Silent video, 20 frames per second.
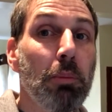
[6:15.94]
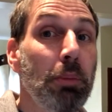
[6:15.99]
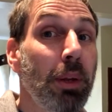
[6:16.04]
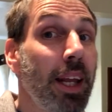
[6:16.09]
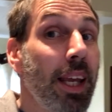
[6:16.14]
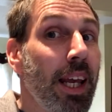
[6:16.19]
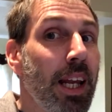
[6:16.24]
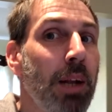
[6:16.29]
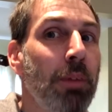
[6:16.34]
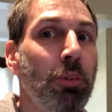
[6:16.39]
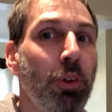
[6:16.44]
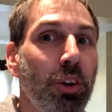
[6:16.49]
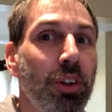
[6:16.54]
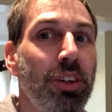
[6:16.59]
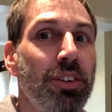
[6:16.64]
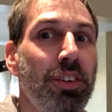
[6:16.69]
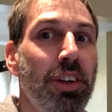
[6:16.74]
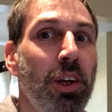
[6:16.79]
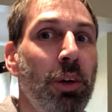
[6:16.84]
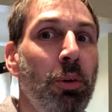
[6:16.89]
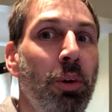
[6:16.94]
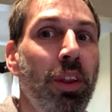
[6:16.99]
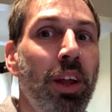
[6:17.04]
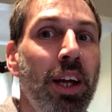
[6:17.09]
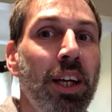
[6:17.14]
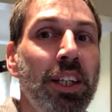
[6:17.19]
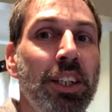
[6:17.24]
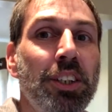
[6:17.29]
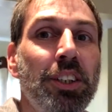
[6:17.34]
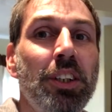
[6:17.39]
But again, I'm not going to tell you what
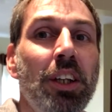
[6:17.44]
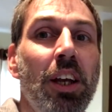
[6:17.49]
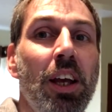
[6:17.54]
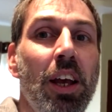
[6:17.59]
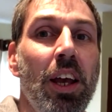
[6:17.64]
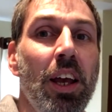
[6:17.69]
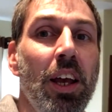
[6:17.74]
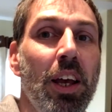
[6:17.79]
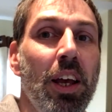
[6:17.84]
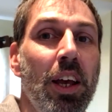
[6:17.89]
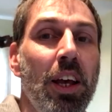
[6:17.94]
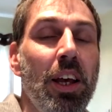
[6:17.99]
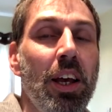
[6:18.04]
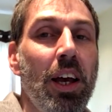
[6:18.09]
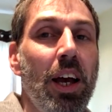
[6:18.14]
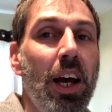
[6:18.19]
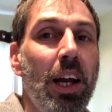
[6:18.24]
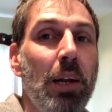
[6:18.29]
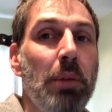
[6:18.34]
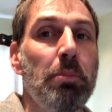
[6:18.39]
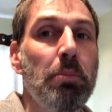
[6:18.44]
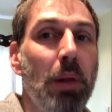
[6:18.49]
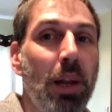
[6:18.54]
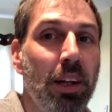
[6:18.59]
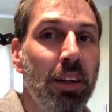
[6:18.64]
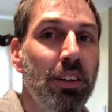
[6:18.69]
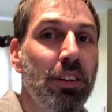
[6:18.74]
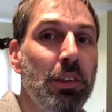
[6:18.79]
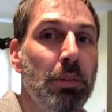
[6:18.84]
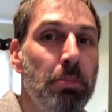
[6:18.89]
that is. And I'm
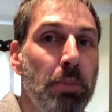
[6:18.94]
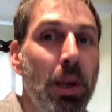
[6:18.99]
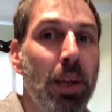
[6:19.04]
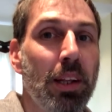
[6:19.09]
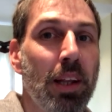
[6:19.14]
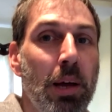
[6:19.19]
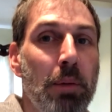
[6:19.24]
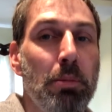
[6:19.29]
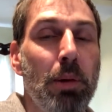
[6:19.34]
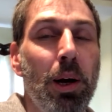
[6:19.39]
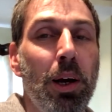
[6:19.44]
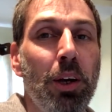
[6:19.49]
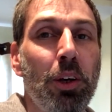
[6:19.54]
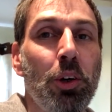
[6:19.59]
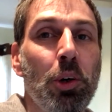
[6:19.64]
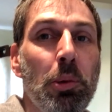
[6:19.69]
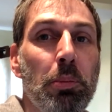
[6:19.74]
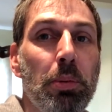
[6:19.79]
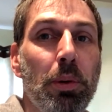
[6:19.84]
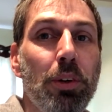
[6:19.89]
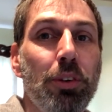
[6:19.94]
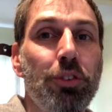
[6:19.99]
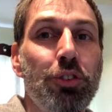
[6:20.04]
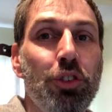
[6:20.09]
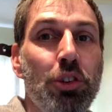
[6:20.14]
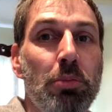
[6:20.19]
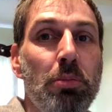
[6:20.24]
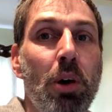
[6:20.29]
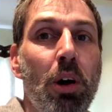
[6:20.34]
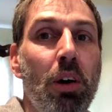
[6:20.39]
planning to pick that bike up
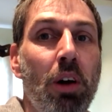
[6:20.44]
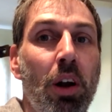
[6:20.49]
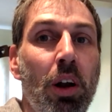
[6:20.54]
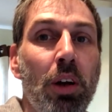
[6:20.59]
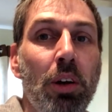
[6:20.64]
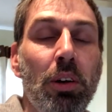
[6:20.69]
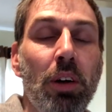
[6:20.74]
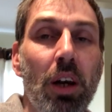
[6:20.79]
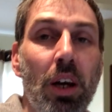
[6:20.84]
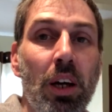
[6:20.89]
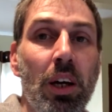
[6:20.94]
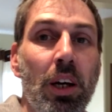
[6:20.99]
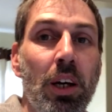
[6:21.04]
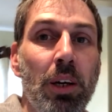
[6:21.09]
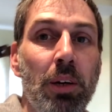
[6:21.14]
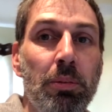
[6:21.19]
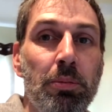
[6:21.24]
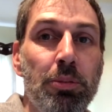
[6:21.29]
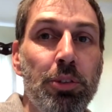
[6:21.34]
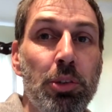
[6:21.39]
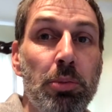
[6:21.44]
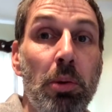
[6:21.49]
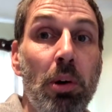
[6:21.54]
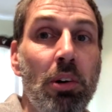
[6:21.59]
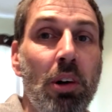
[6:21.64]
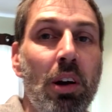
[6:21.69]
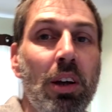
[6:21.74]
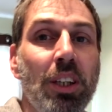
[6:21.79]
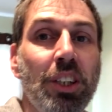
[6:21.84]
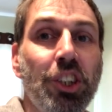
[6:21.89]
tomorrow.
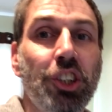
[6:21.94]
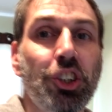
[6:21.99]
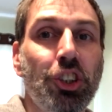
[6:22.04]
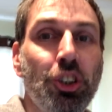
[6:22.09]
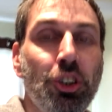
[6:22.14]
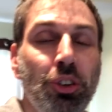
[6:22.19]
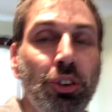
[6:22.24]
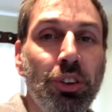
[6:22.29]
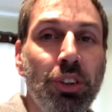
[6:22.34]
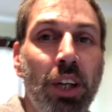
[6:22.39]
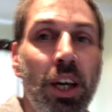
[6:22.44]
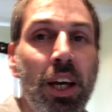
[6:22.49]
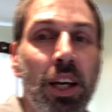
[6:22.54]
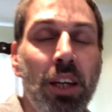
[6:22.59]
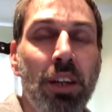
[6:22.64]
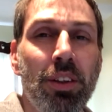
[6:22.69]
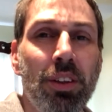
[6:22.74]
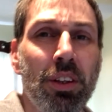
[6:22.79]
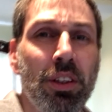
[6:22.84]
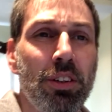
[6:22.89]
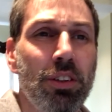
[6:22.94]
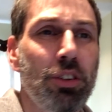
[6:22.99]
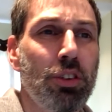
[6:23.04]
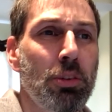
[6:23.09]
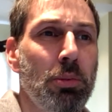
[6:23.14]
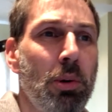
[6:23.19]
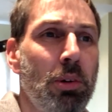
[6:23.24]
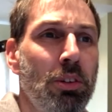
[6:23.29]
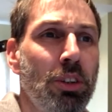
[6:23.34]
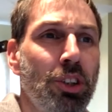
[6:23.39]
Tomorrow is Sunday, I think
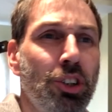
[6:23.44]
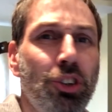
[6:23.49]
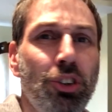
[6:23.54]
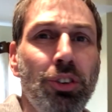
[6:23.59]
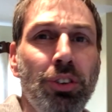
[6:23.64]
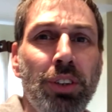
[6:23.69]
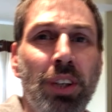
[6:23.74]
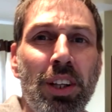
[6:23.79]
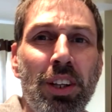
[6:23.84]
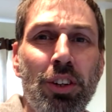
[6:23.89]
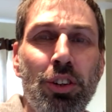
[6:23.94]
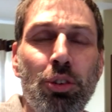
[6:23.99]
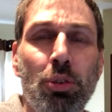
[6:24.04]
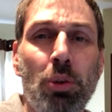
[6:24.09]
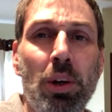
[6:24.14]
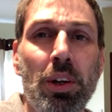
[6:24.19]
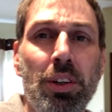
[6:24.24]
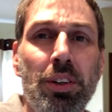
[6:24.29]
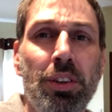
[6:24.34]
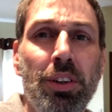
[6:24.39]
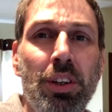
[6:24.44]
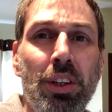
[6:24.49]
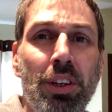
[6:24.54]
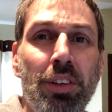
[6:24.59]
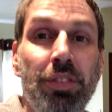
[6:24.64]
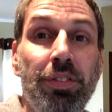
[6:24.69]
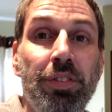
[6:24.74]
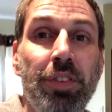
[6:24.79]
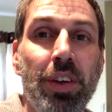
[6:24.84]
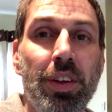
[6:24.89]
tomorrow is Sunday the
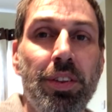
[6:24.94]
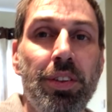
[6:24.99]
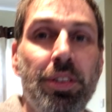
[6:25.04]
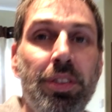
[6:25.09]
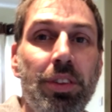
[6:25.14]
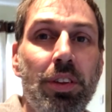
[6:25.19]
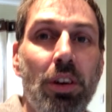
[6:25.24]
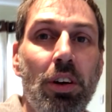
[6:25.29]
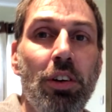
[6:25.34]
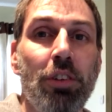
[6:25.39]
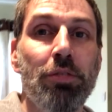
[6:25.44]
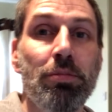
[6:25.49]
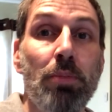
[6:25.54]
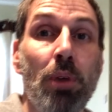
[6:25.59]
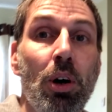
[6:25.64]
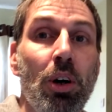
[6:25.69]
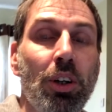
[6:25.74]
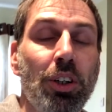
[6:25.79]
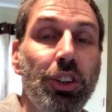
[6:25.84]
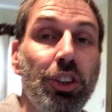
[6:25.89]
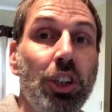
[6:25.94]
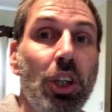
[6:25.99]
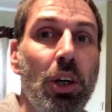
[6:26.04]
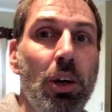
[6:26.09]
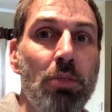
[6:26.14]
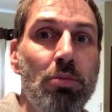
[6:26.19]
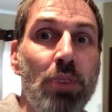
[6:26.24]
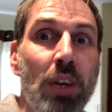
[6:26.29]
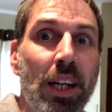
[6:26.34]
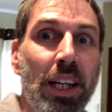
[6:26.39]
25th of March, so
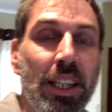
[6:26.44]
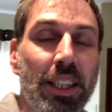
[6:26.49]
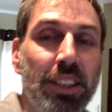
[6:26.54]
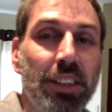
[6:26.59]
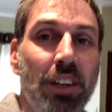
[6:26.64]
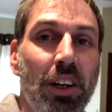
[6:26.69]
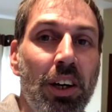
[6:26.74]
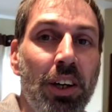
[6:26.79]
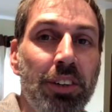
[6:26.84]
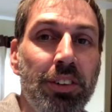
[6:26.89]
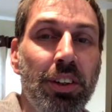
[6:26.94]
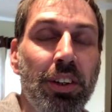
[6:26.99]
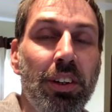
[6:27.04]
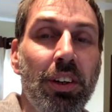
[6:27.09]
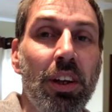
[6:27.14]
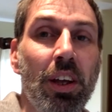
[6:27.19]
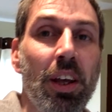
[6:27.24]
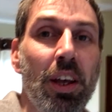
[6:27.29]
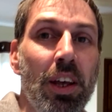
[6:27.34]
I'm really excited.